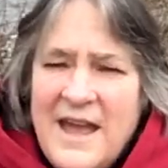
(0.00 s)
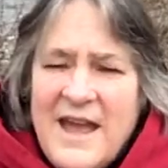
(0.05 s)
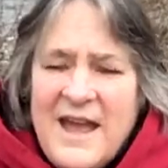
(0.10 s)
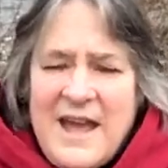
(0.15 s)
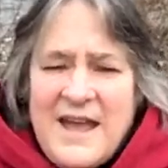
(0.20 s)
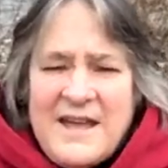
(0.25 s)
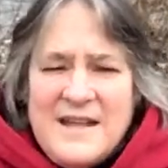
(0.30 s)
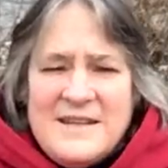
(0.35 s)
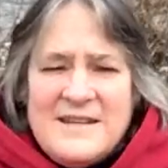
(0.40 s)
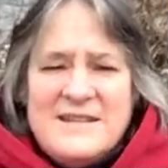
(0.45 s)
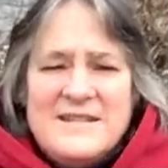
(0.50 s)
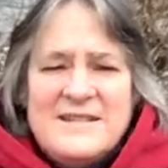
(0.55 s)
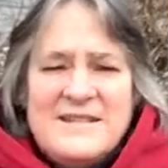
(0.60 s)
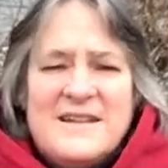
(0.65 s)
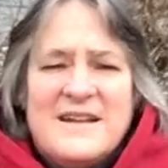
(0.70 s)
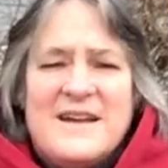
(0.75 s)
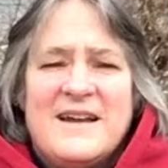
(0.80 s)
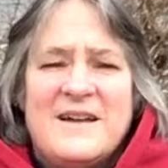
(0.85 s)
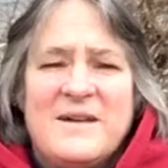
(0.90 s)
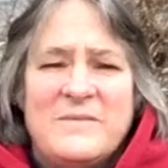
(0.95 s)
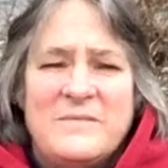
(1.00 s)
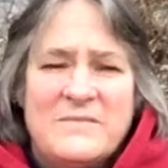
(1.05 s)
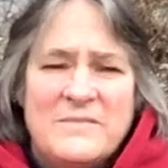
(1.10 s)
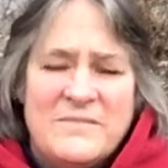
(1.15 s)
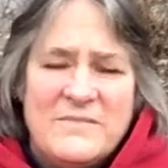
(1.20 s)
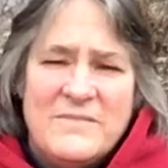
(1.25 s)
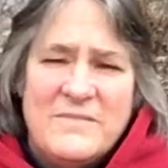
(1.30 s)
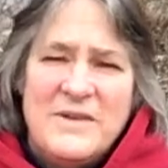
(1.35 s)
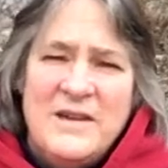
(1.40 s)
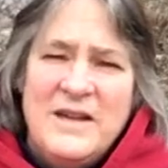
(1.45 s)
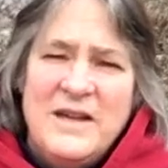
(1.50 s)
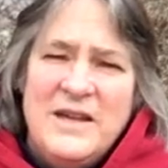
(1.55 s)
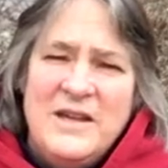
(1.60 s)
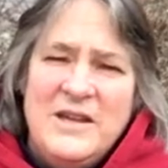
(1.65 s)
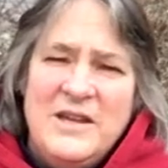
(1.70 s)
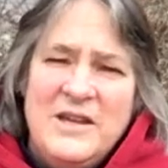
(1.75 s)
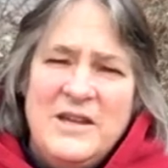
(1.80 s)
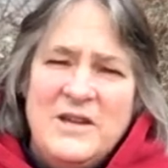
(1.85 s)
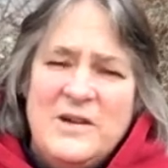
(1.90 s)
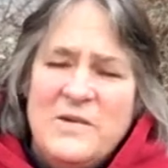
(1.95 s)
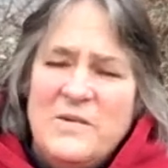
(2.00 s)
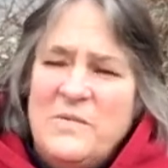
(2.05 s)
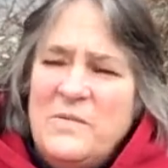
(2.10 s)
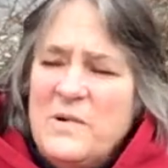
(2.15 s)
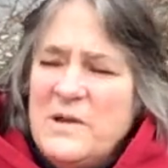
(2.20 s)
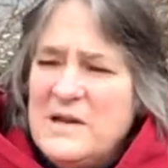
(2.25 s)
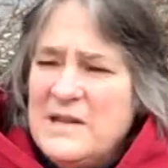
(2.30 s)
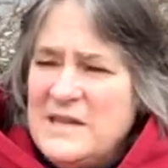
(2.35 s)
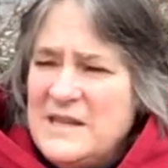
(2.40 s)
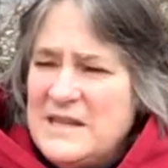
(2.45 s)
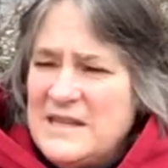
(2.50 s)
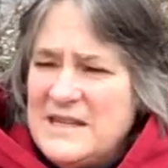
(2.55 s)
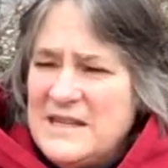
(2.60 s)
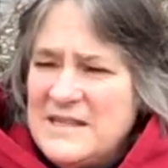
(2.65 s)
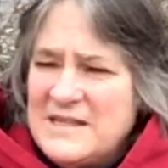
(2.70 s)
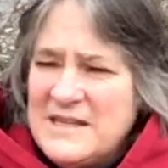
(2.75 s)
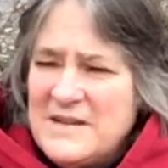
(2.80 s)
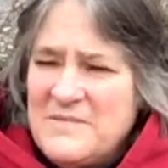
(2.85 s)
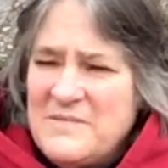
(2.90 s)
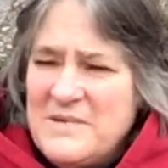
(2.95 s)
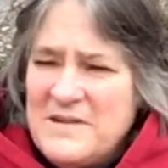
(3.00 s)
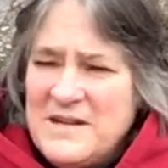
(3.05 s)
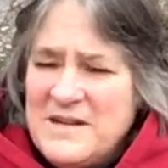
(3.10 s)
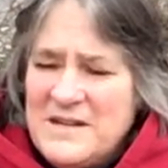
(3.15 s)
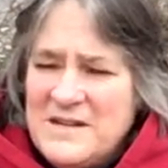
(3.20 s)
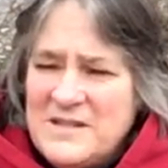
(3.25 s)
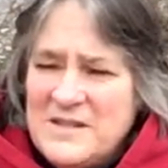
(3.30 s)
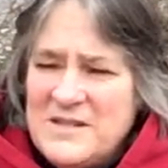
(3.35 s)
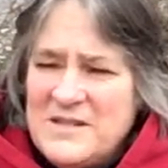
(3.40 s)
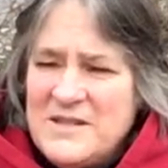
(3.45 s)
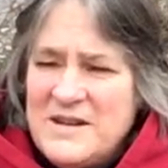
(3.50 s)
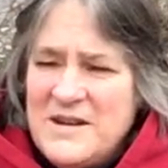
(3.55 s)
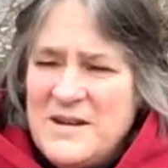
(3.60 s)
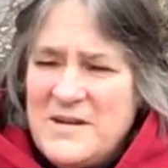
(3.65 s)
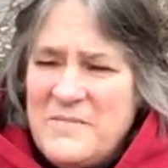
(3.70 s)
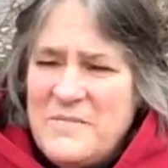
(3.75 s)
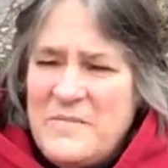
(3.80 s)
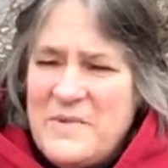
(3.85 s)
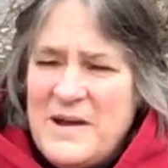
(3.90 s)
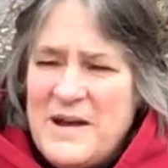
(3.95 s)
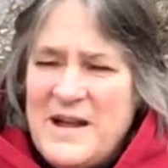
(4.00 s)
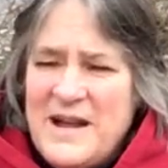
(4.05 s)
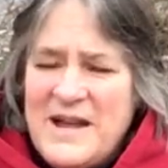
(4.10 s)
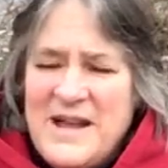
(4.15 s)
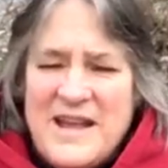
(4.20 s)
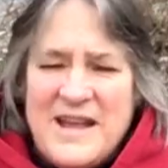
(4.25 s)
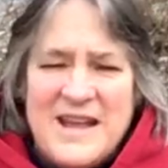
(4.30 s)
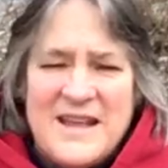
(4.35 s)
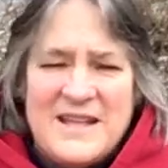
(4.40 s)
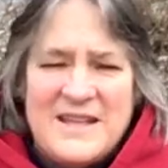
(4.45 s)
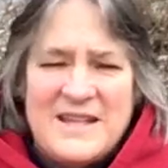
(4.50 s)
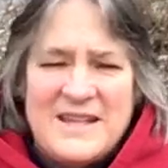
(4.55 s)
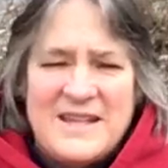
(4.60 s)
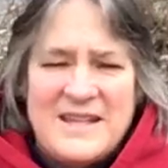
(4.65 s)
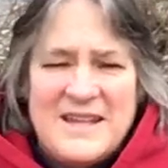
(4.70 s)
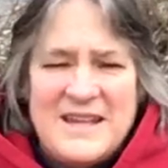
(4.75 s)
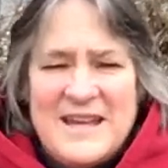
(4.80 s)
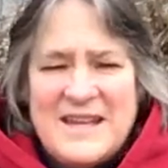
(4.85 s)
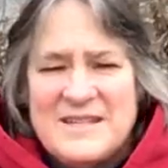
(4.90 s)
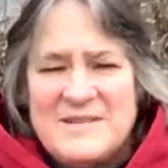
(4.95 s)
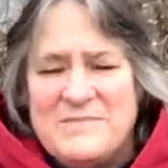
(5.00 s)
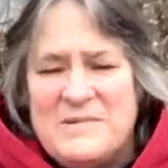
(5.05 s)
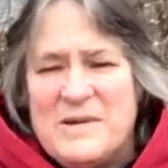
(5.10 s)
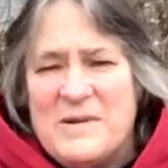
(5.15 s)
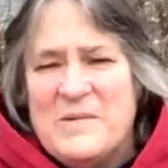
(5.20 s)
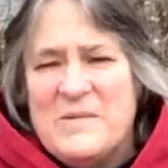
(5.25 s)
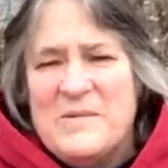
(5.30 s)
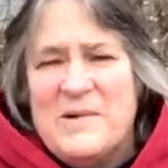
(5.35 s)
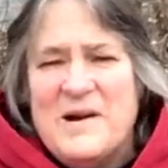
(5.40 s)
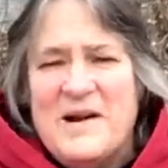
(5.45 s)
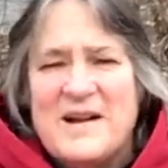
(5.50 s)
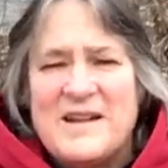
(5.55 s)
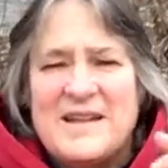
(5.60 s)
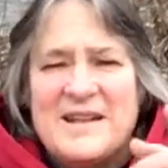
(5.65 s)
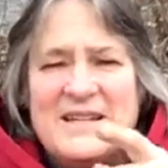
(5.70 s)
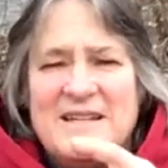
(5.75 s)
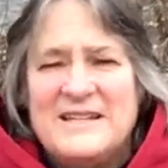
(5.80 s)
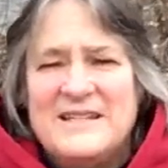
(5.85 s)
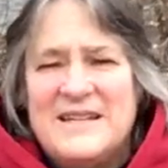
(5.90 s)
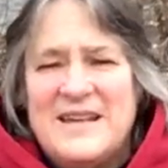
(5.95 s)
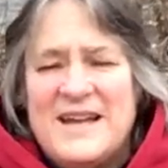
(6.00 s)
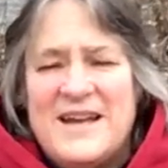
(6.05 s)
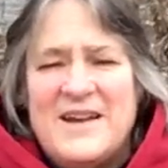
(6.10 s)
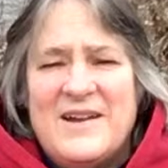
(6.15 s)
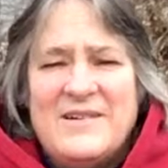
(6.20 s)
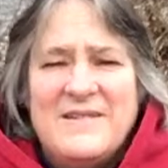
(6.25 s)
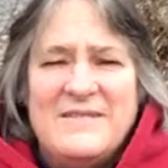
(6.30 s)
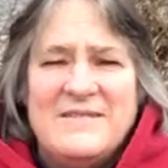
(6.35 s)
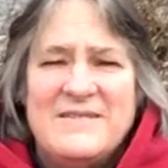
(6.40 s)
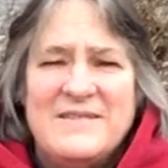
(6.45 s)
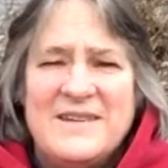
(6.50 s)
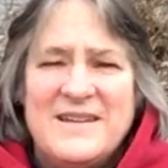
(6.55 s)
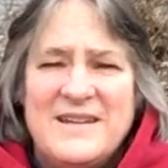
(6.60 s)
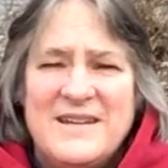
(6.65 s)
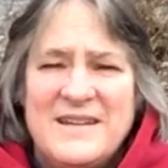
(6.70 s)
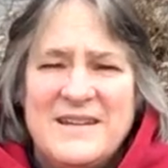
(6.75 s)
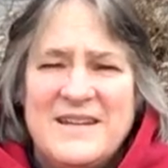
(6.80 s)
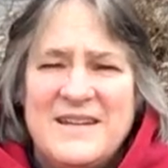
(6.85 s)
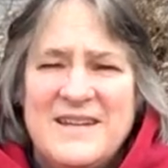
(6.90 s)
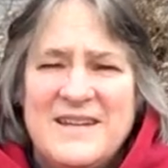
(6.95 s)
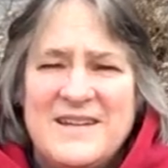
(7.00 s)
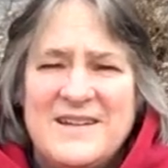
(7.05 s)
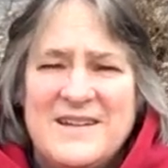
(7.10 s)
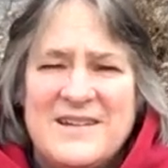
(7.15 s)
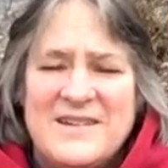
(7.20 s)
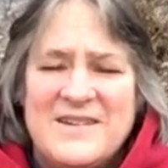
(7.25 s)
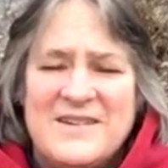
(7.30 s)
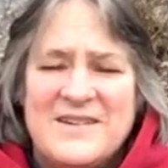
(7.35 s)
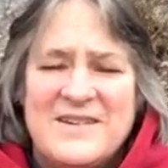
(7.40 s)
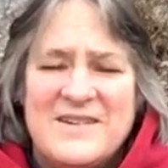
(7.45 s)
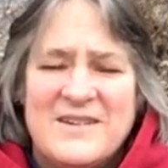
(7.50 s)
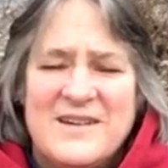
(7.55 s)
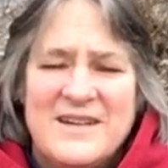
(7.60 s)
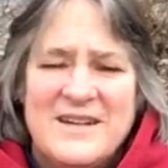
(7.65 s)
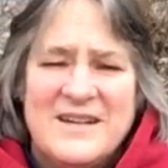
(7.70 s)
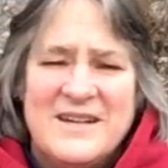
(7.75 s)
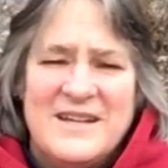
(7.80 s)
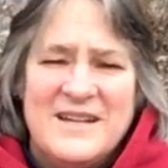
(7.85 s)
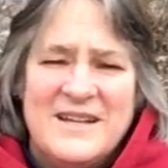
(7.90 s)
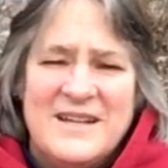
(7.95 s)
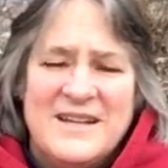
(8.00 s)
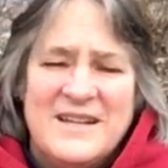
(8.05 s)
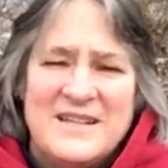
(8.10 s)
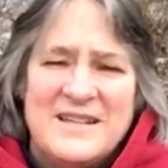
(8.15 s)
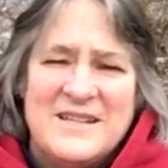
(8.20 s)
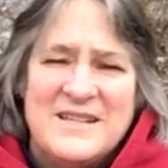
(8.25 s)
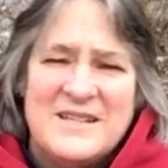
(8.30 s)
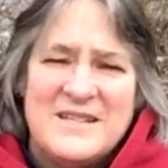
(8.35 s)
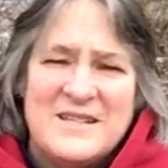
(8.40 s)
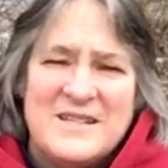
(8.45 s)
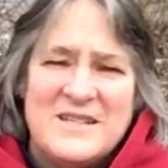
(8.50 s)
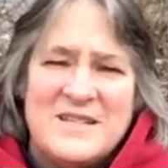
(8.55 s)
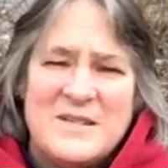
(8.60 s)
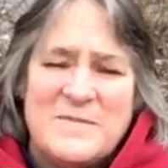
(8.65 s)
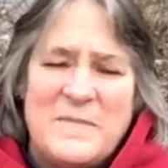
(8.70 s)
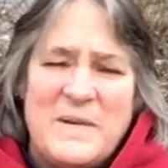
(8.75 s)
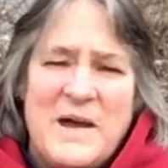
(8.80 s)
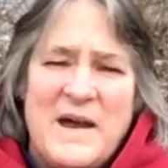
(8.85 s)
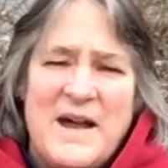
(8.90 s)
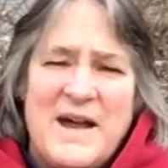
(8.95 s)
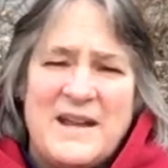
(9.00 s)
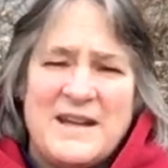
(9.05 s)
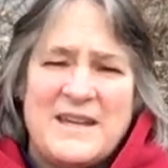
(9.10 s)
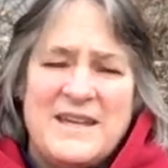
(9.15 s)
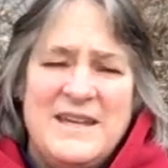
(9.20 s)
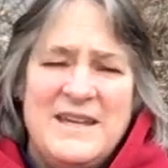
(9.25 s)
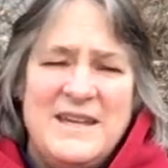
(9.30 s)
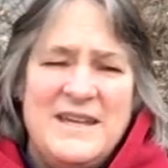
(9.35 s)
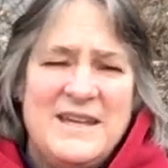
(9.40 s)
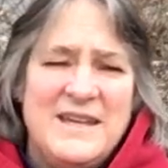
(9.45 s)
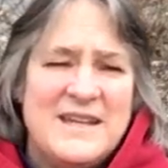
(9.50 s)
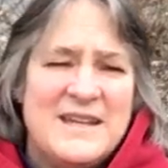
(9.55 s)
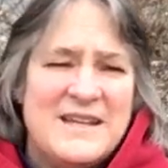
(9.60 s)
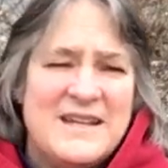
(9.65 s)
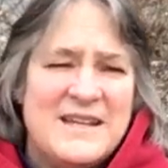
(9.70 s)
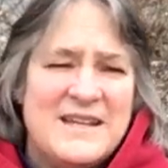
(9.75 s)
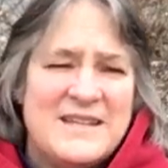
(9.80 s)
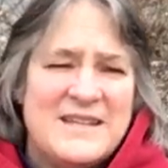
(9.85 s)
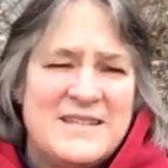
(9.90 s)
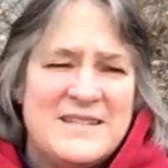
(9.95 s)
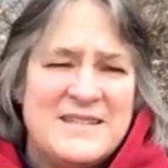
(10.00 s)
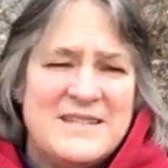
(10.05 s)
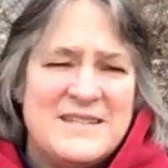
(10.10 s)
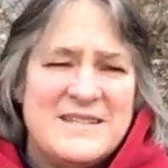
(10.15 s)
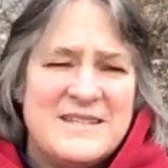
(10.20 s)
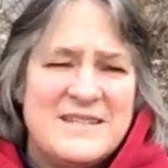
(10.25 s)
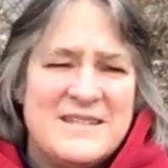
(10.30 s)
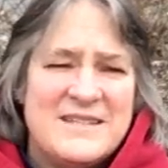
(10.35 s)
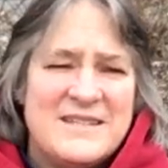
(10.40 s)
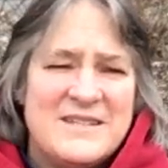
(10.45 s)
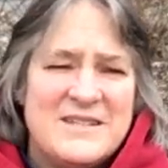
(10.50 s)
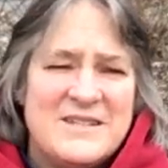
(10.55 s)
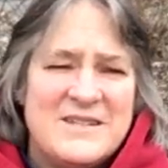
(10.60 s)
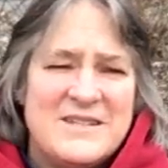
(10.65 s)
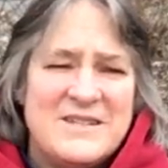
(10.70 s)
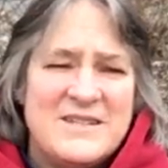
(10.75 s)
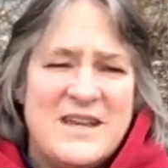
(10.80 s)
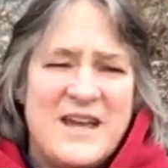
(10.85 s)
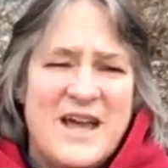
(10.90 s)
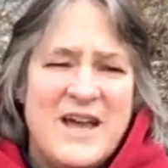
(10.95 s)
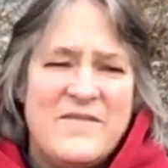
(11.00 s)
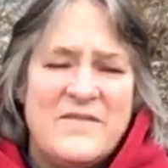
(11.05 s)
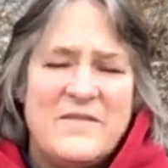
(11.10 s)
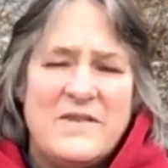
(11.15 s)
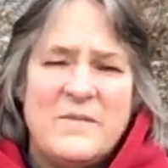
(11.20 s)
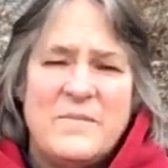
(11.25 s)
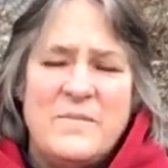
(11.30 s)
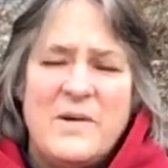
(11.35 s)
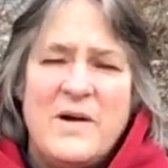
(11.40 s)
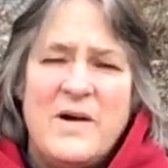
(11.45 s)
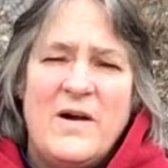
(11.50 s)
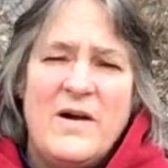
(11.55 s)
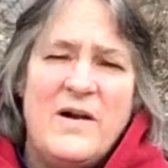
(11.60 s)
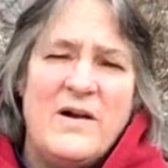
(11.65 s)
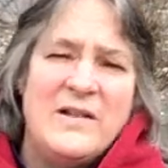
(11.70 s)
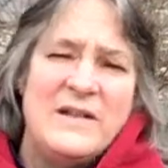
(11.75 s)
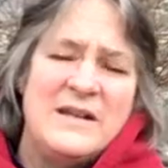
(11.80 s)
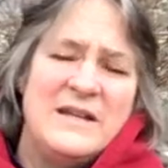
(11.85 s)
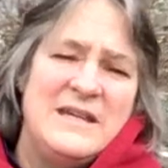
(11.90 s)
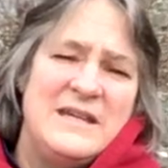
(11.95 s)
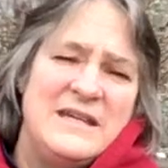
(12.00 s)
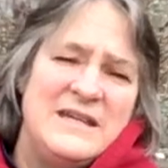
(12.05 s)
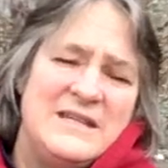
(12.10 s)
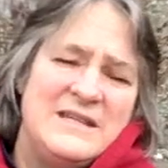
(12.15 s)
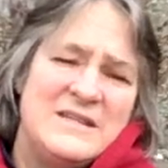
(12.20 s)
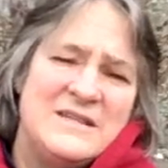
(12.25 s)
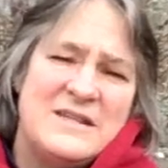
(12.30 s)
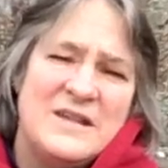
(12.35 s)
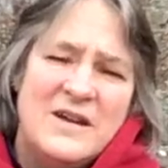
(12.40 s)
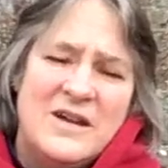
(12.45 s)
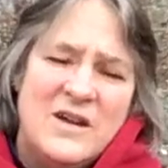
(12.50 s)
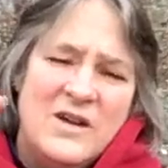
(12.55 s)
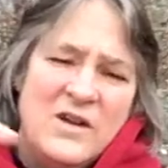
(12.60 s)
And one of the things I wanted to start by, as we were walking down here to this spot, Keegan is just having a ball, and he's